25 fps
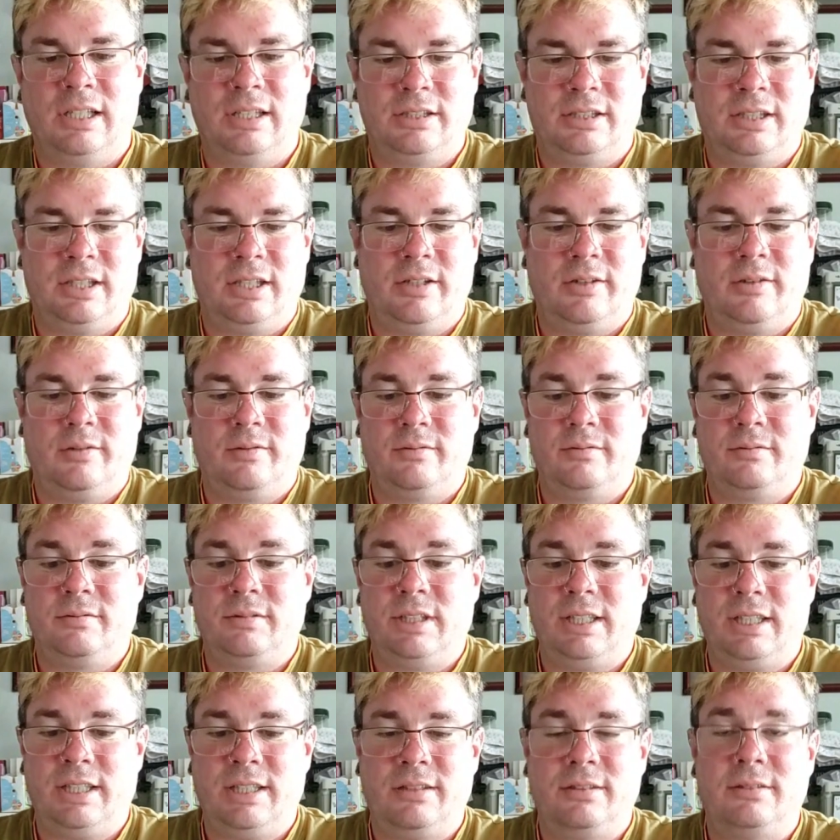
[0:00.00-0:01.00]
So
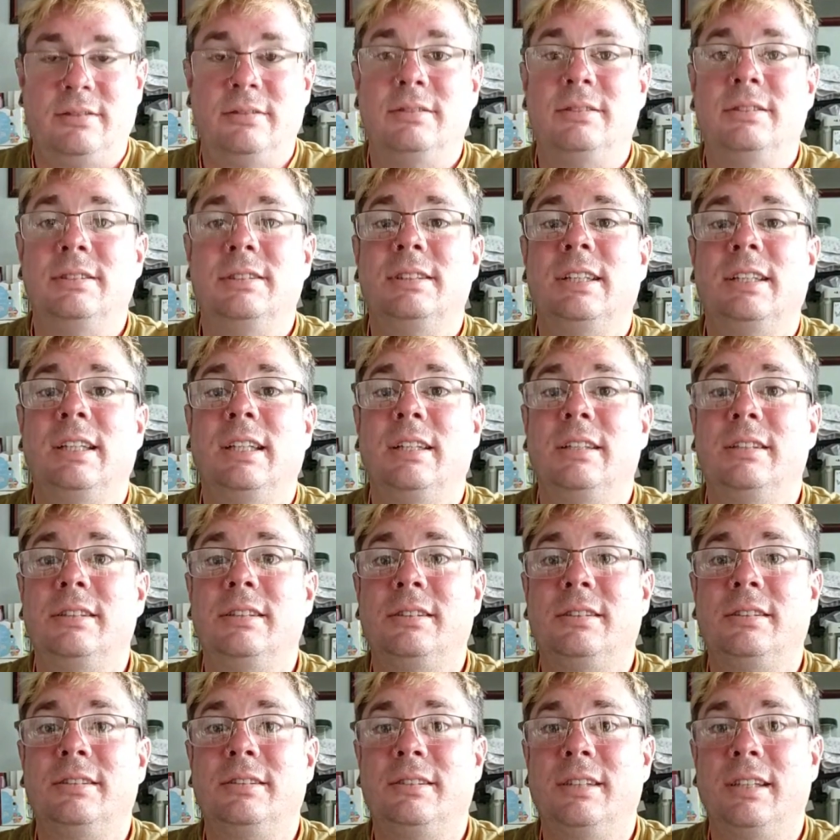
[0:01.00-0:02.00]
yeah,
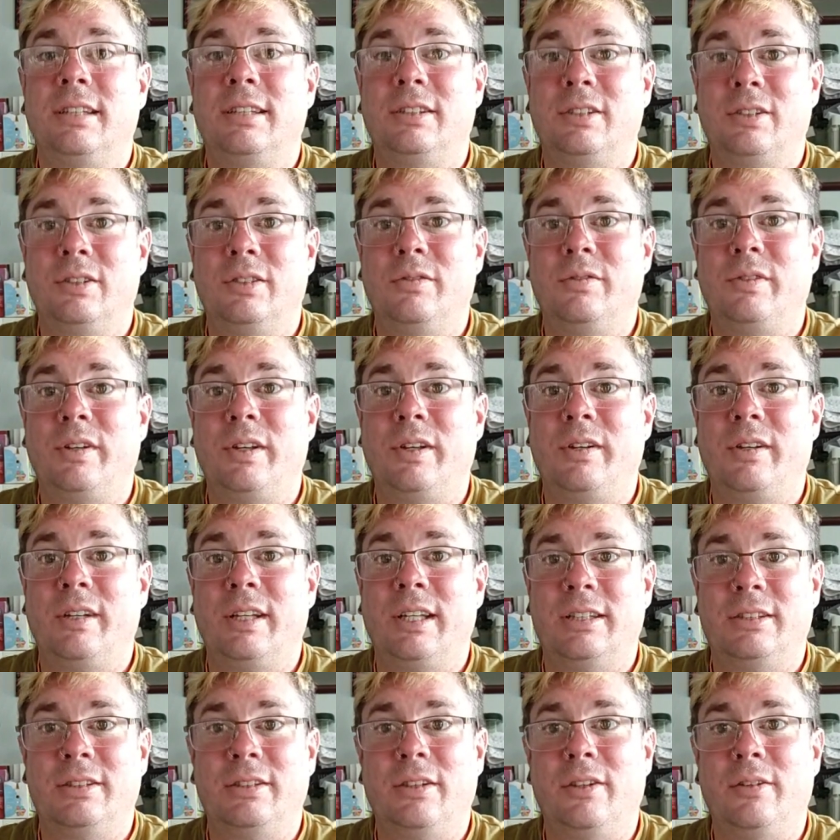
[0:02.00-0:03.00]
it's a good phone.
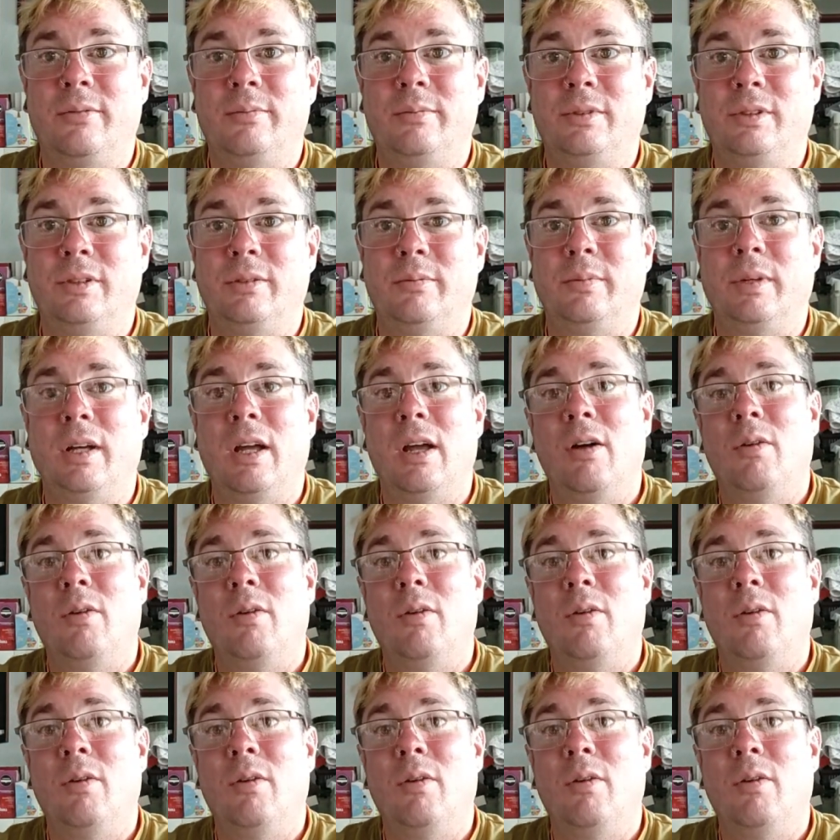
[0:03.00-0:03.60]
Guess the thumbs up.